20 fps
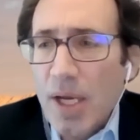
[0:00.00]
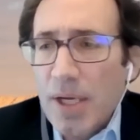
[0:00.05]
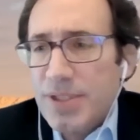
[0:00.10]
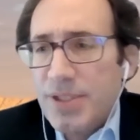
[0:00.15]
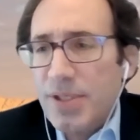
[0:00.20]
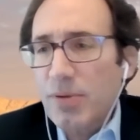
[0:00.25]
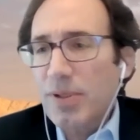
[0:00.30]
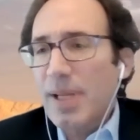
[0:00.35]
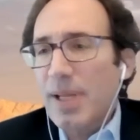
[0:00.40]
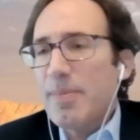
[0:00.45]

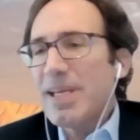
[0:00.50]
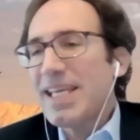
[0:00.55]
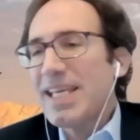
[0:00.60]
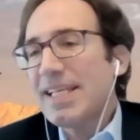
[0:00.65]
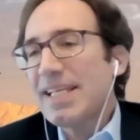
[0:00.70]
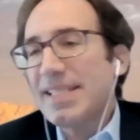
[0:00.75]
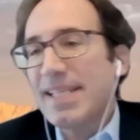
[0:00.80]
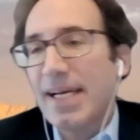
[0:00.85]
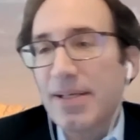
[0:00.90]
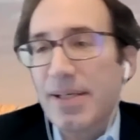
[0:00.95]
So let me
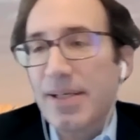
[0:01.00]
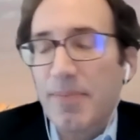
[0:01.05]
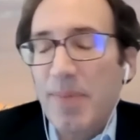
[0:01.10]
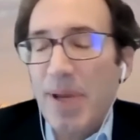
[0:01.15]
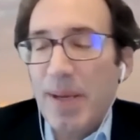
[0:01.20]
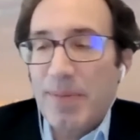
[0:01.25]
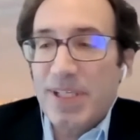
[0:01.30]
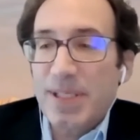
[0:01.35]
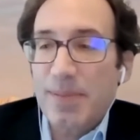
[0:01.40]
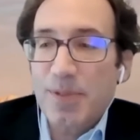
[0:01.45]
get down to
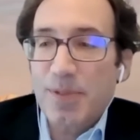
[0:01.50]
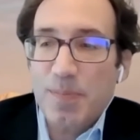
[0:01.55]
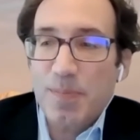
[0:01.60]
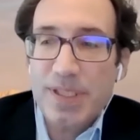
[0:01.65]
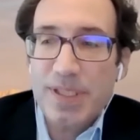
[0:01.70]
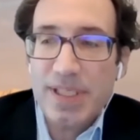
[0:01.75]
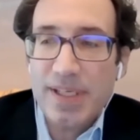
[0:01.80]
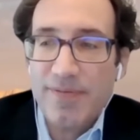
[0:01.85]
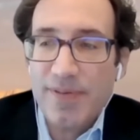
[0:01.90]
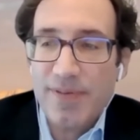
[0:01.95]
maybe some
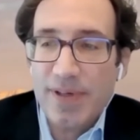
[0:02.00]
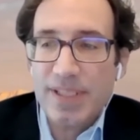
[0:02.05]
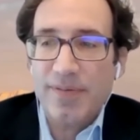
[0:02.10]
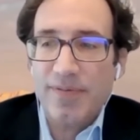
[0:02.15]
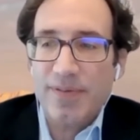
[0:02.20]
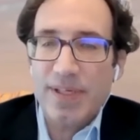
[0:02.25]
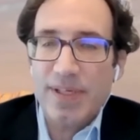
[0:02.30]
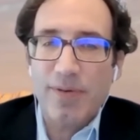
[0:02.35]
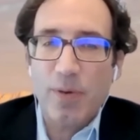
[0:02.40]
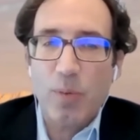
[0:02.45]
specifics
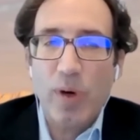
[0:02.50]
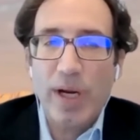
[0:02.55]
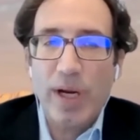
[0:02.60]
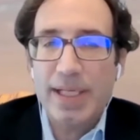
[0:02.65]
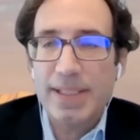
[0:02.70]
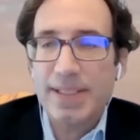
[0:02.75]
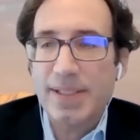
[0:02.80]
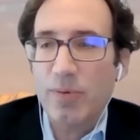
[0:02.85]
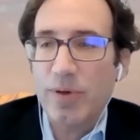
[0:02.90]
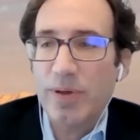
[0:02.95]
of different
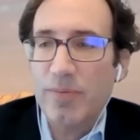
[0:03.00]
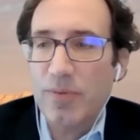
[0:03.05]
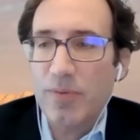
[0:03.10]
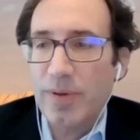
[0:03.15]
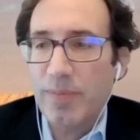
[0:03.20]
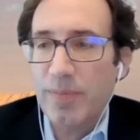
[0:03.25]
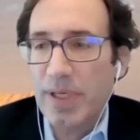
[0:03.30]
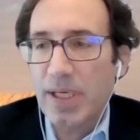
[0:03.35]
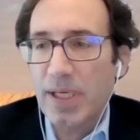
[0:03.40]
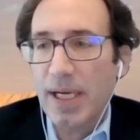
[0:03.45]
ways that
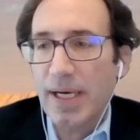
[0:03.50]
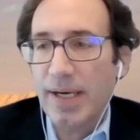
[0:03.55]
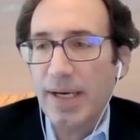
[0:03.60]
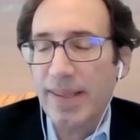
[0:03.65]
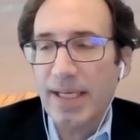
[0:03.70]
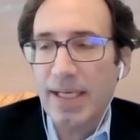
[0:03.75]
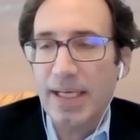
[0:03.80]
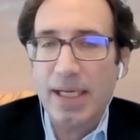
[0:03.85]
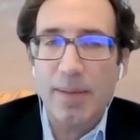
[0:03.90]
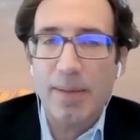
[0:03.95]
we've been kind of
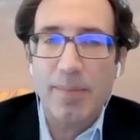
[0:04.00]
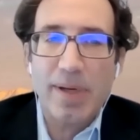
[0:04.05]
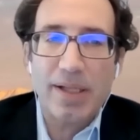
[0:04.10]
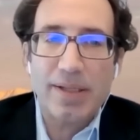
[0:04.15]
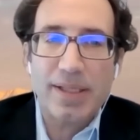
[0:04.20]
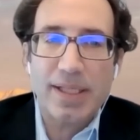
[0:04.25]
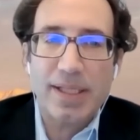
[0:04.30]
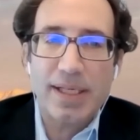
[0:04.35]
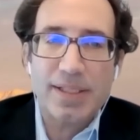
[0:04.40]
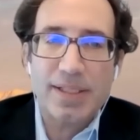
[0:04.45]
thinking
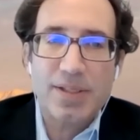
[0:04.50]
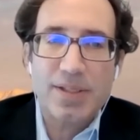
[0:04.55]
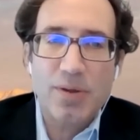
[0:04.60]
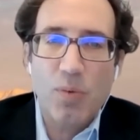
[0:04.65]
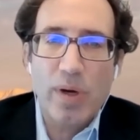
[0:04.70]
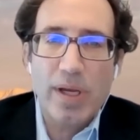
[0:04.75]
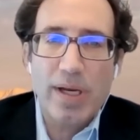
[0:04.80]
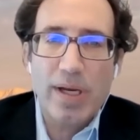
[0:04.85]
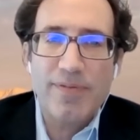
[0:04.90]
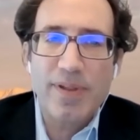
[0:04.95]
about this. So
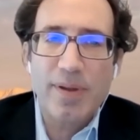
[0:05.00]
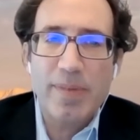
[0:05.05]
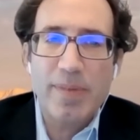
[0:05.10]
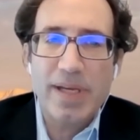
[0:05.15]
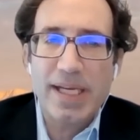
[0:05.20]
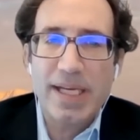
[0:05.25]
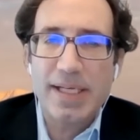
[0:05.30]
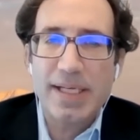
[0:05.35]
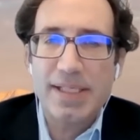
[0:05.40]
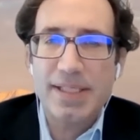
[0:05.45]
one of them
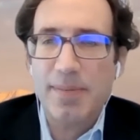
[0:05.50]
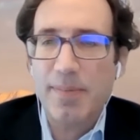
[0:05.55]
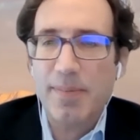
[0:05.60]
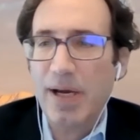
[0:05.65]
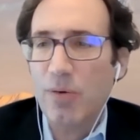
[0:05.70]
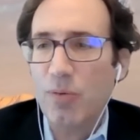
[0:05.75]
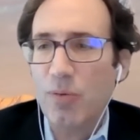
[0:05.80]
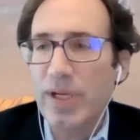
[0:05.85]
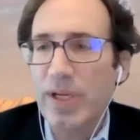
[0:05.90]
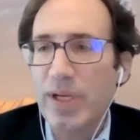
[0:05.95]
is
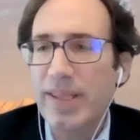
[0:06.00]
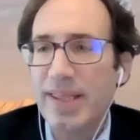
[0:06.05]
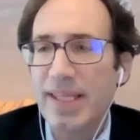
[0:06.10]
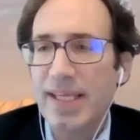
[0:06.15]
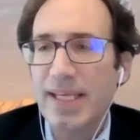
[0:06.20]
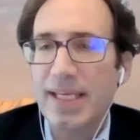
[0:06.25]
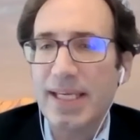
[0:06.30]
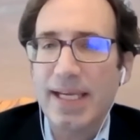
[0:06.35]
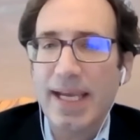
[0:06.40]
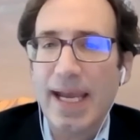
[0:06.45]
about
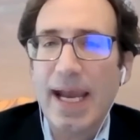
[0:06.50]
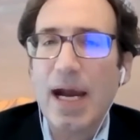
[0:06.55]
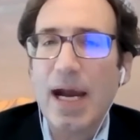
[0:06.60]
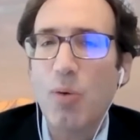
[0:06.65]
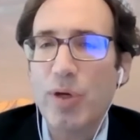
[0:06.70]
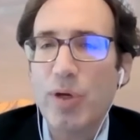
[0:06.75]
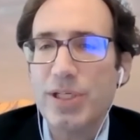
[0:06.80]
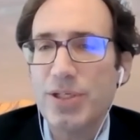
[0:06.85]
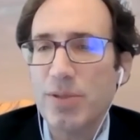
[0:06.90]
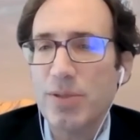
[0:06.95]
rethinking
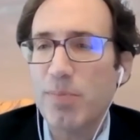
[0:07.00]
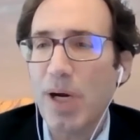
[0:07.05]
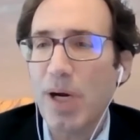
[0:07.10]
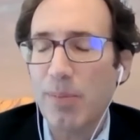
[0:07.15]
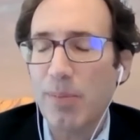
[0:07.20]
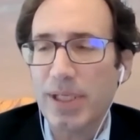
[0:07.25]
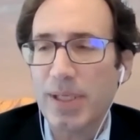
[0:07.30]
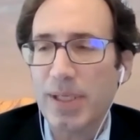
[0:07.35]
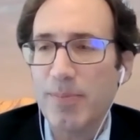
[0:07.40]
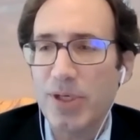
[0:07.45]
how we do
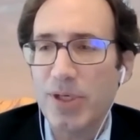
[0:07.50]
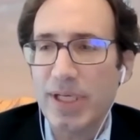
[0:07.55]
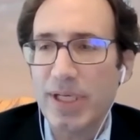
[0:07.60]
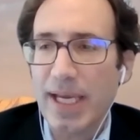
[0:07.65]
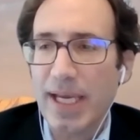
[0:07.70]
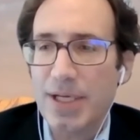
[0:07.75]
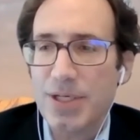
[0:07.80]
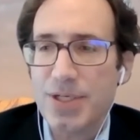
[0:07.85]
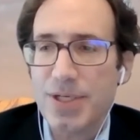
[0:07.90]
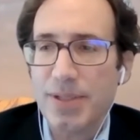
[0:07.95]
public
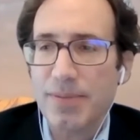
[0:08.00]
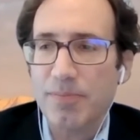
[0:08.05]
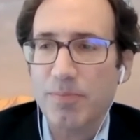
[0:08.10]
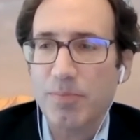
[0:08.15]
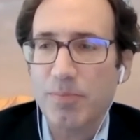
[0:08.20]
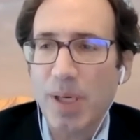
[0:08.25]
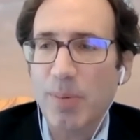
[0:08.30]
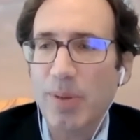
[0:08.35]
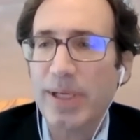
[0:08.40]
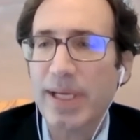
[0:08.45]
communication,
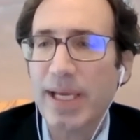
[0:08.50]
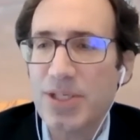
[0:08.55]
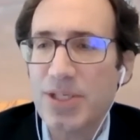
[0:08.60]
public